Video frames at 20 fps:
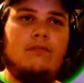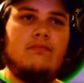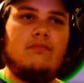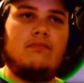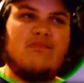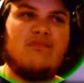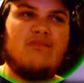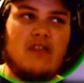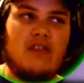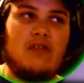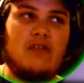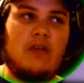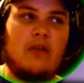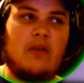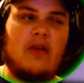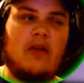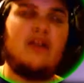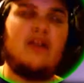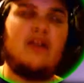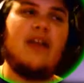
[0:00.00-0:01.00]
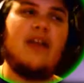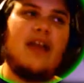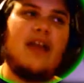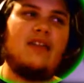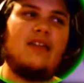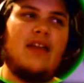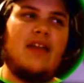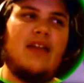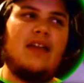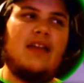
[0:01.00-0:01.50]
did really well, and I
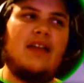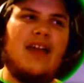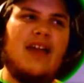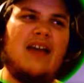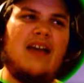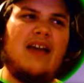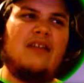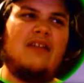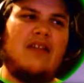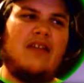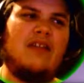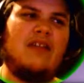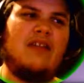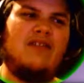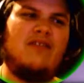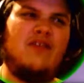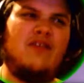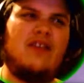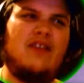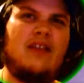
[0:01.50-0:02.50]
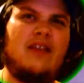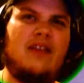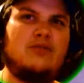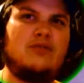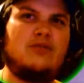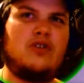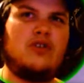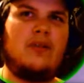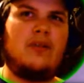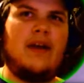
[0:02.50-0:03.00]
hate saying that because it feels like I'm
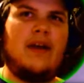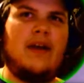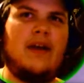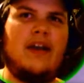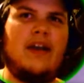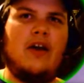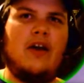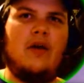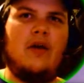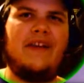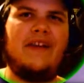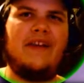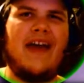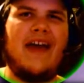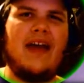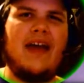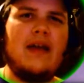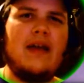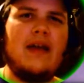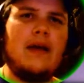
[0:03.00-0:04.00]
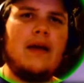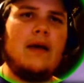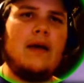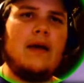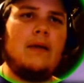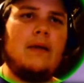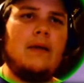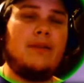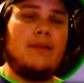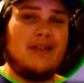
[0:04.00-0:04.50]
stroking my ego on that.
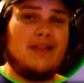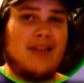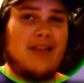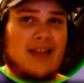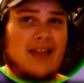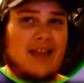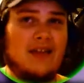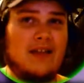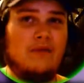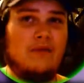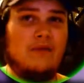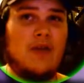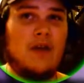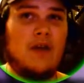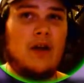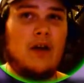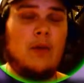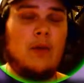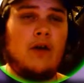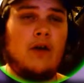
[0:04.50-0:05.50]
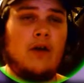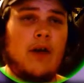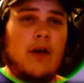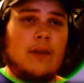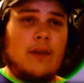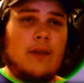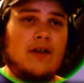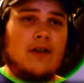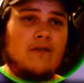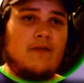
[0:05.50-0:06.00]
But they did very well.
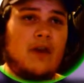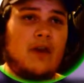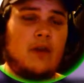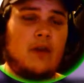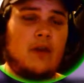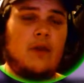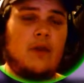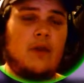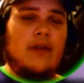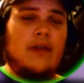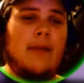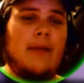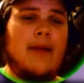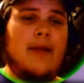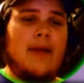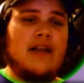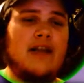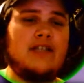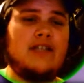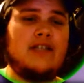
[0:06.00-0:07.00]
Robert did very well in that match.